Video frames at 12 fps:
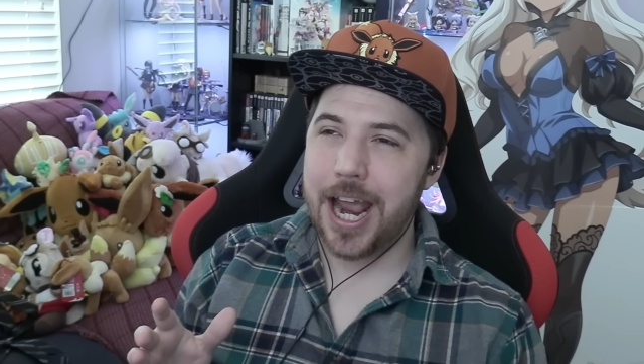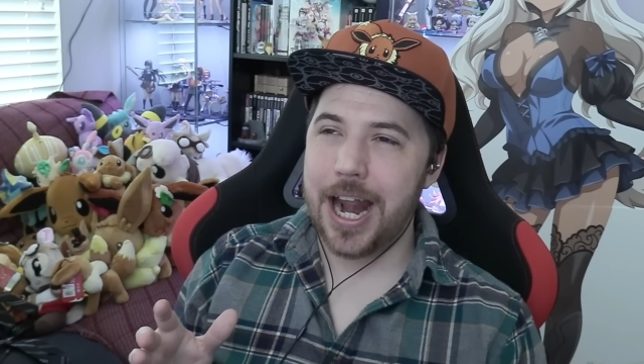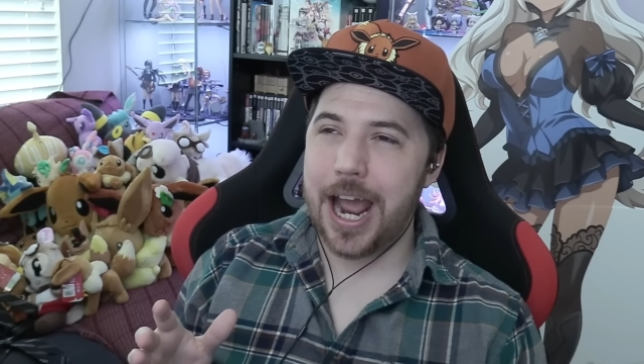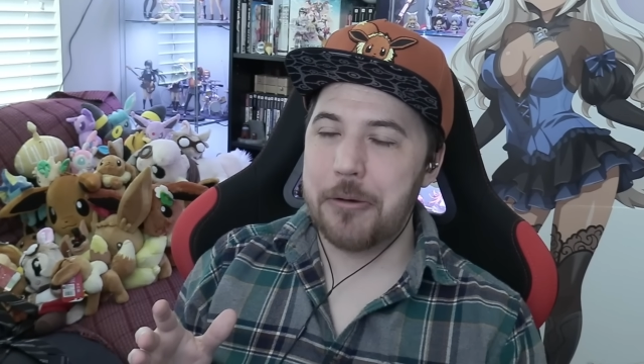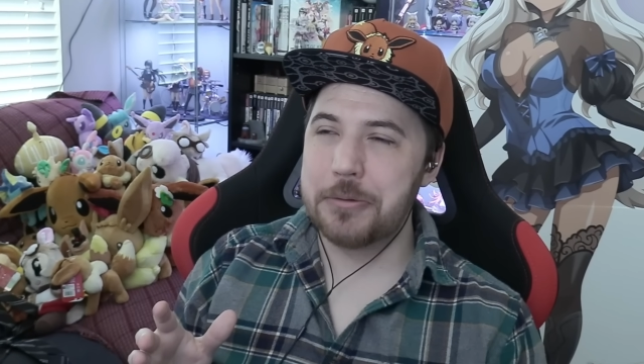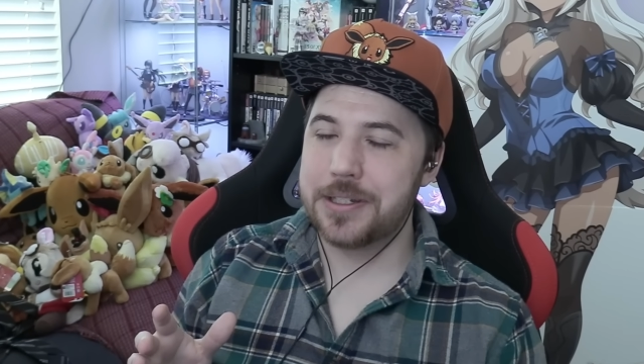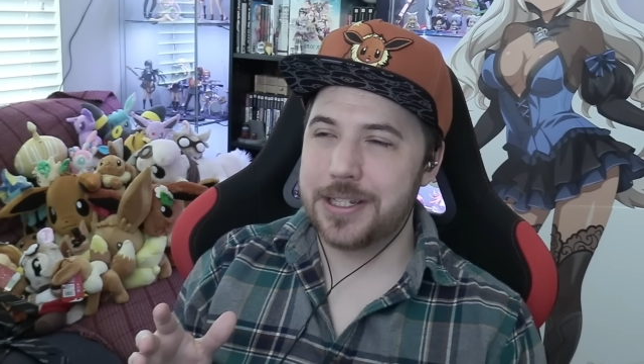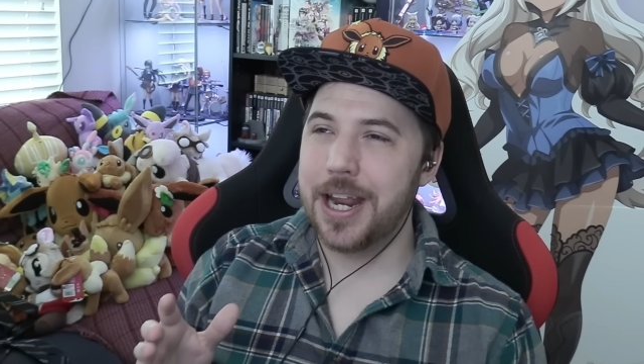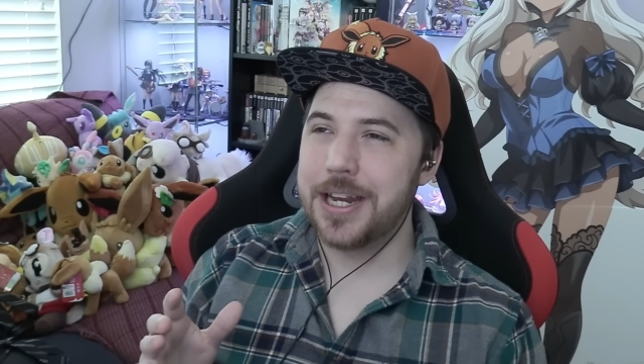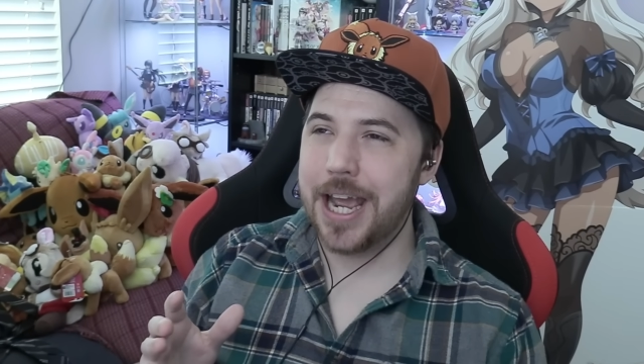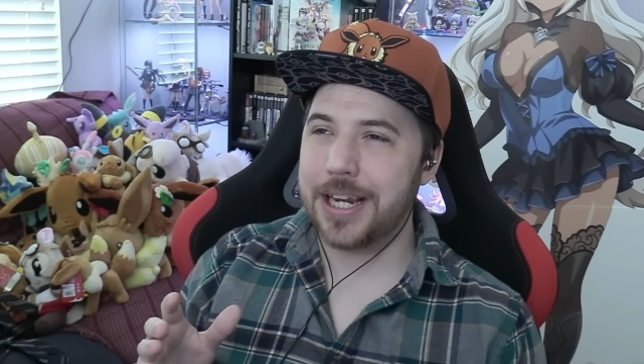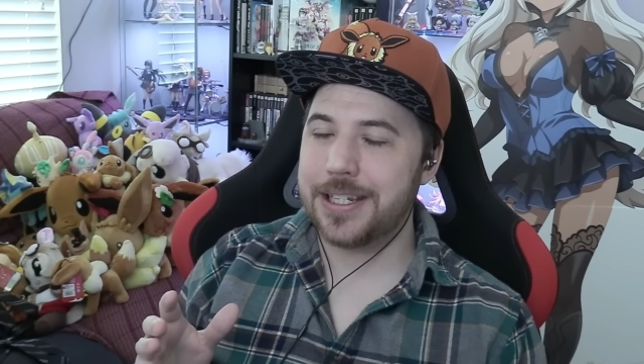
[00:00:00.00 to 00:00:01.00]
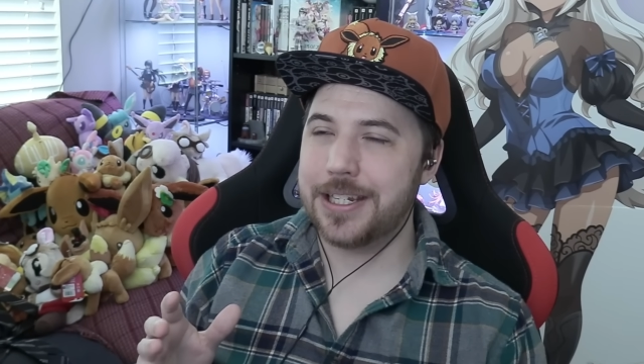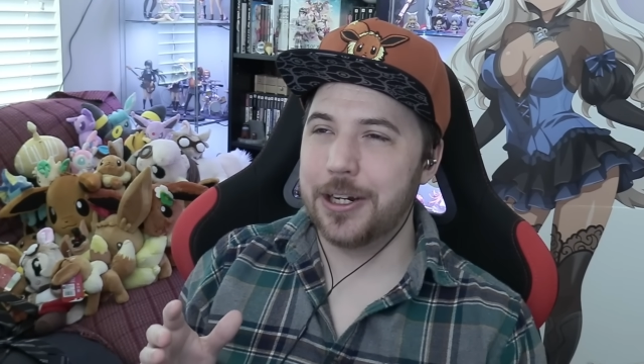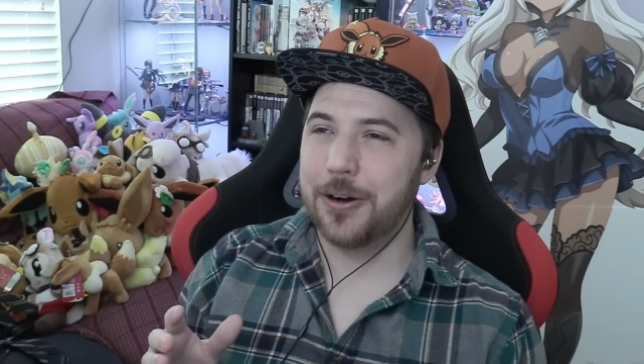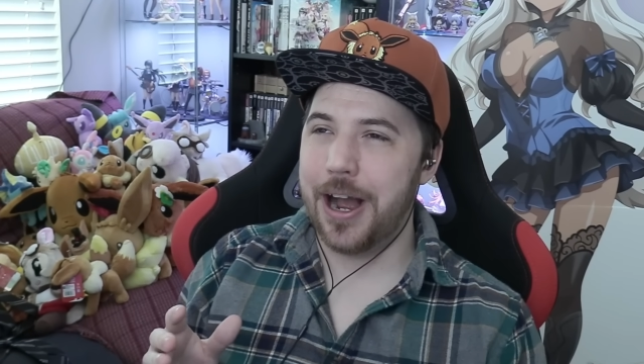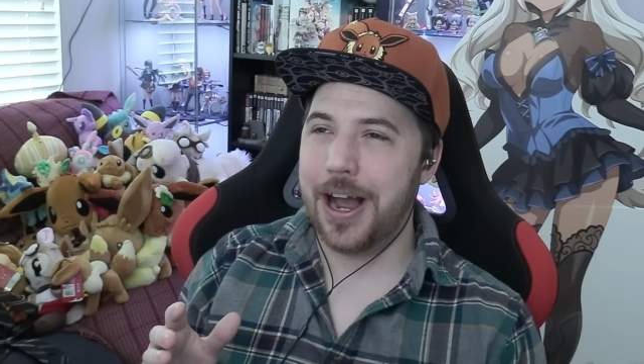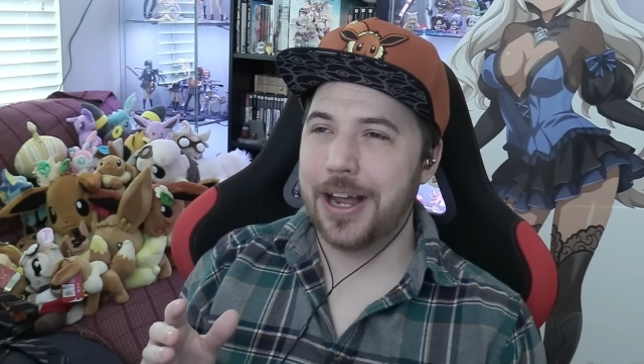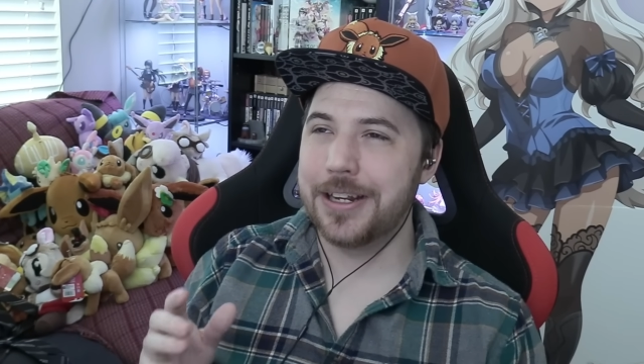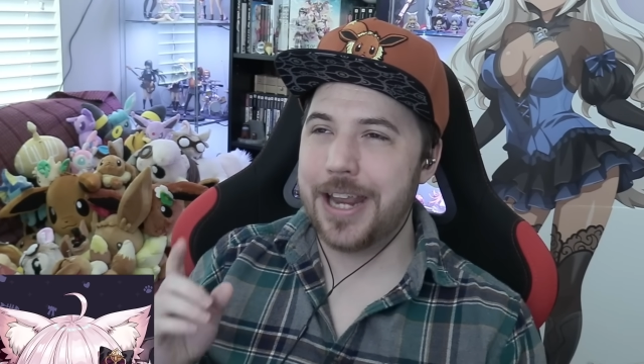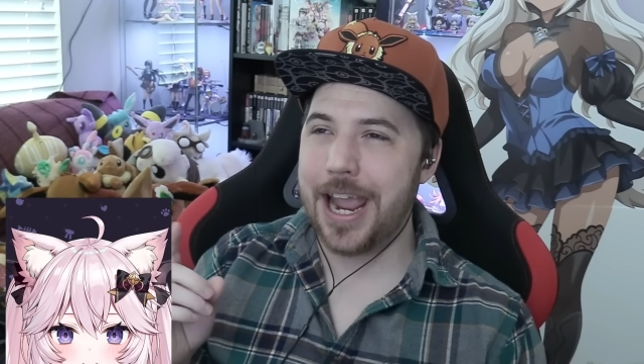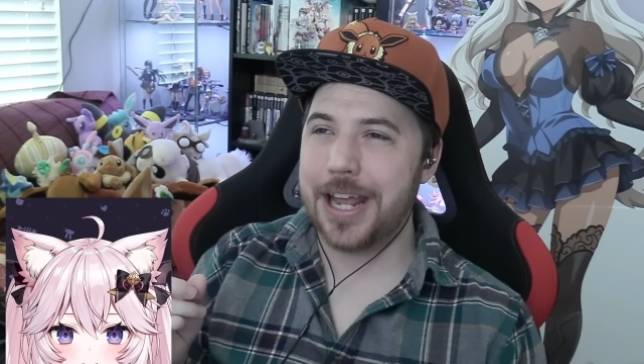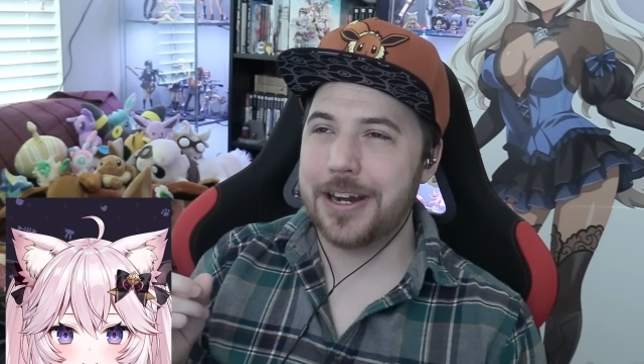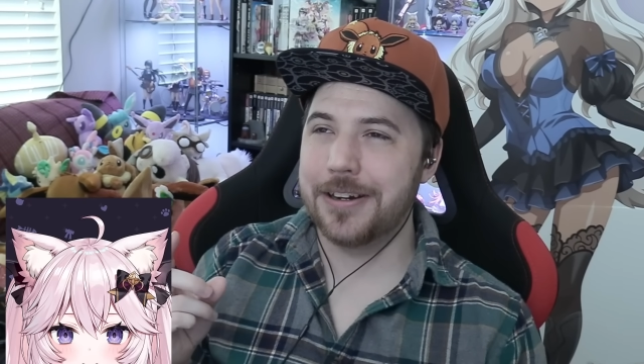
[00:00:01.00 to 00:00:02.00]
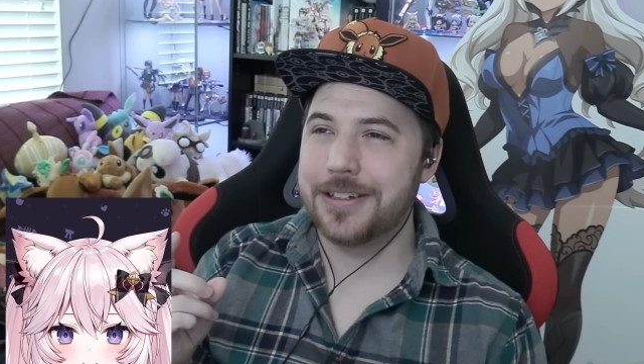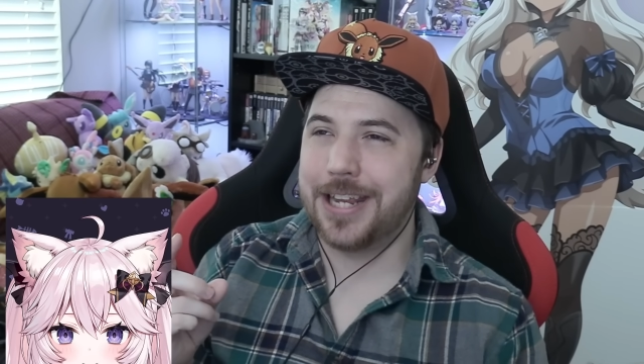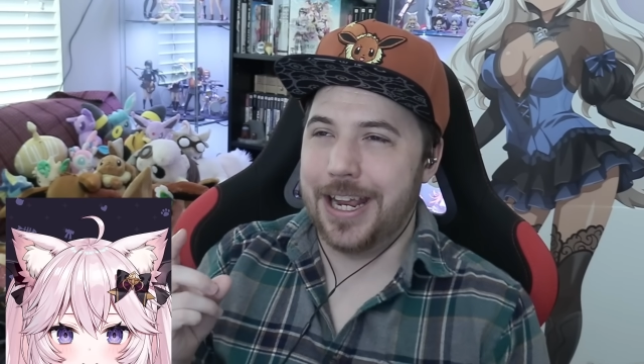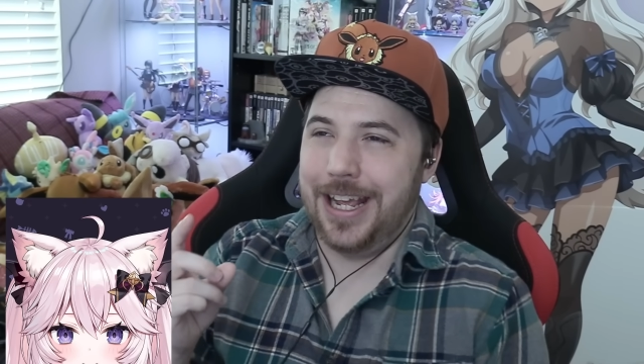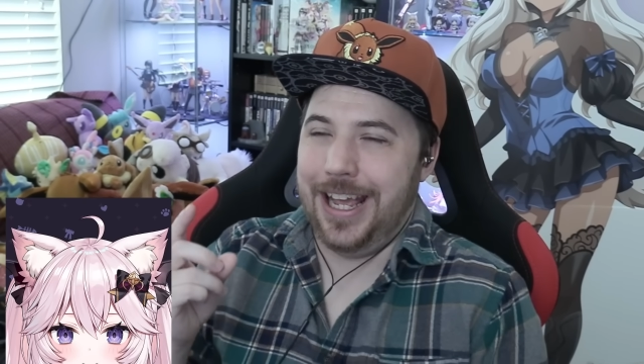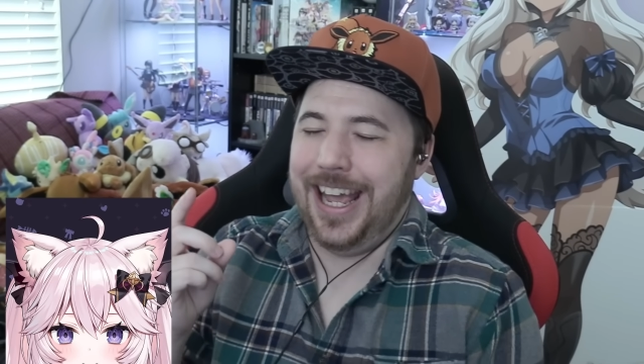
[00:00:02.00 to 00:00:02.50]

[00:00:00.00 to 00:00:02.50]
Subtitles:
And I was next to Nyanners